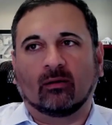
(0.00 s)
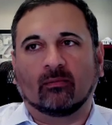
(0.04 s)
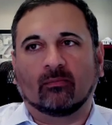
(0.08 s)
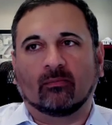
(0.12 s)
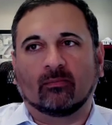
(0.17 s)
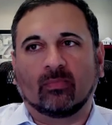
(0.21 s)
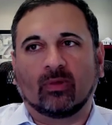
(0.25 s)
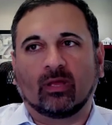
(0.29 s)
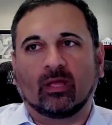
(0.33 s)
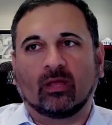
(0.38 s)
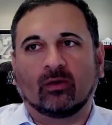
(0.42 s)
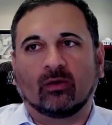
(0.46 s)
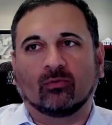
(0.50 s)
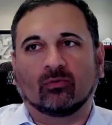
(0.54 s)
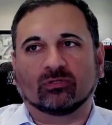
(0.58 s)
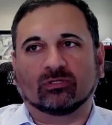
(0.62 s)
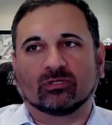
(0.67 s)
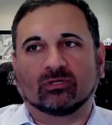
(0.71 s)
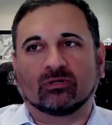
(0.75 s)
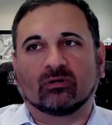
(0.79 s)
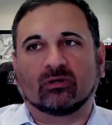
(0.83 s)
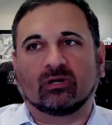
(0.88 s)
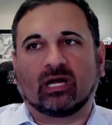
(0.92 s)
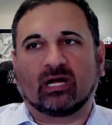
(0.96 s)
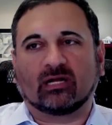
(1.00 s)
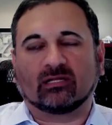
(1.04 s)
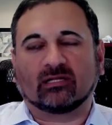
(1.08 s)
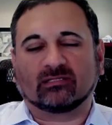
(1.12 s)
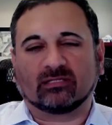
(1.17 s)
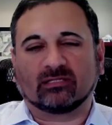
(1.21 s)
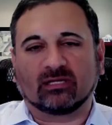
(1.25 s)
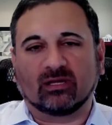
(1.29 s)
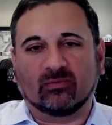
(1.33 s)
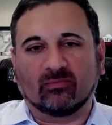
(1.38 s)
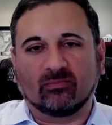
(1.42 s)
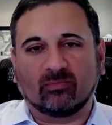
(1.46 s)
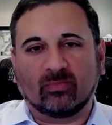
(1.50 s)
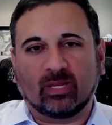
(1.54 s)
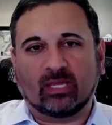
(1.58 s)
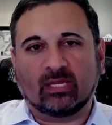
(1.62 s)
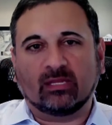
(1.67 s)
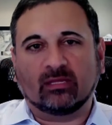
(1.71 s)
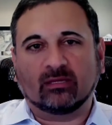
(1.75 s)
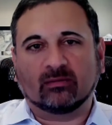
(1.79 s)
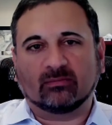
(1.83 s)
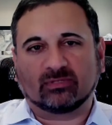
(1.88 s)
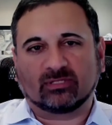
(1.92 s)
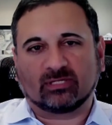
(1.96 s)
It was I'd say a
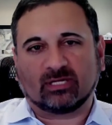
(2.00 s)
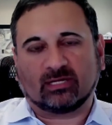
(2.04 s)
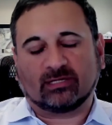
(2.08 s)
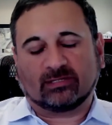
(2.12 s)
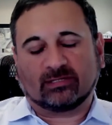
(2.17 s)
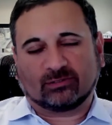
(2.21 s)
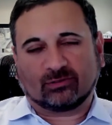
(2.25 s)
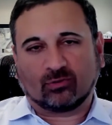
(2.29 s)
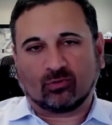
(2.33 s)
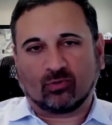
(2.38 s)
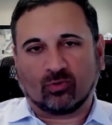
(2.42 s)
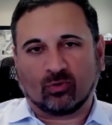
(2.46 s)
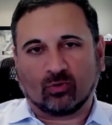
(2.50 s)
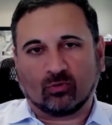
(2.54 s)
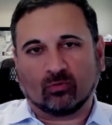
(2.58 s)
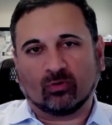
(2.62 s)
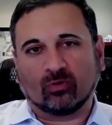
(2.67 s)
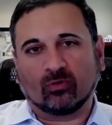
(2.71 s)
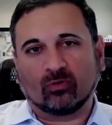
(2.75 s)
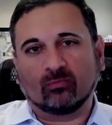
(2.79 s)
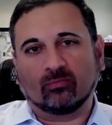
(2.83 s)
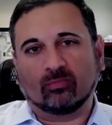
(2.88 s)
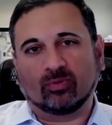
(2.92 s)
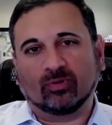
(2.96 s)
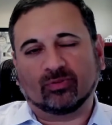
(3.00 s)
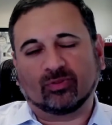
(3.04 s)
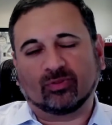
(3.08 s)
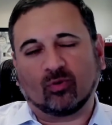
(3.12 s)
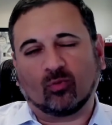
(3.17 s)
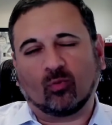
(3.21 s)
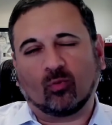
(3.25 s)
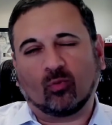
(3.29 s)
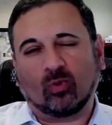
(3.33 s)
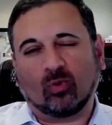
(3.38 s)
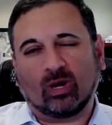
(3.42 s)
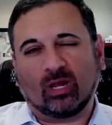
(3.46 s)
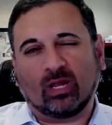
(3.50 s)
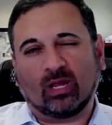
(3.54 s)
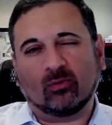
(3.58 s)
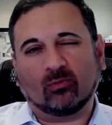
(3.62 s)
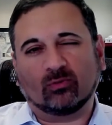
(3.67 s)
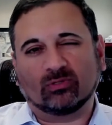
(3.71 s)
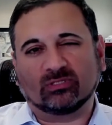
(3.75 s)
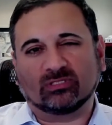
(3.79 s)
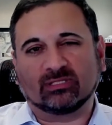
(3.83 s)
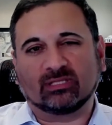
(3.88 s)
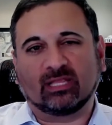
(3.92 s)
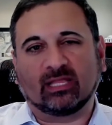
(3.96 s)
medium-sized courtroom, but the way it
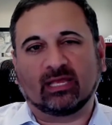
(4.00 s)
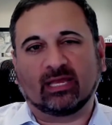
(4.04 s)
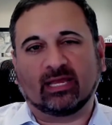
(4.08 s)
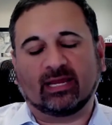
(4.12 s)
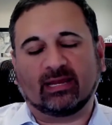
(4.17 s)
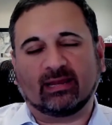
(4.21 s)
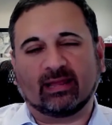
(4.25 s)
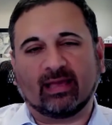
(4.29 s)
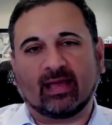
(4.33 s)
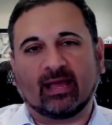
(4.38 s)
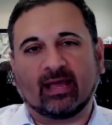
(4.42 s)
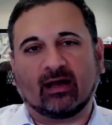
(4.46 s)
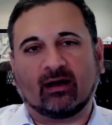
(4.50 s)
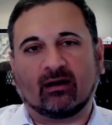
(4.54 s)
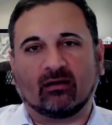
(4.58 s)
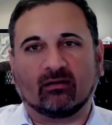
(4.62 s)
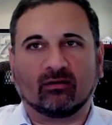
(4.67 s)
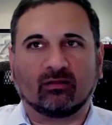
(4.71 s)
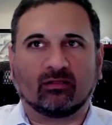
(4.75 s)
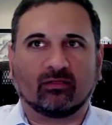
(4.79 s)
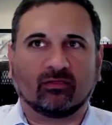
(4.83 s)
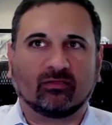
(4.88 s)
was laid out,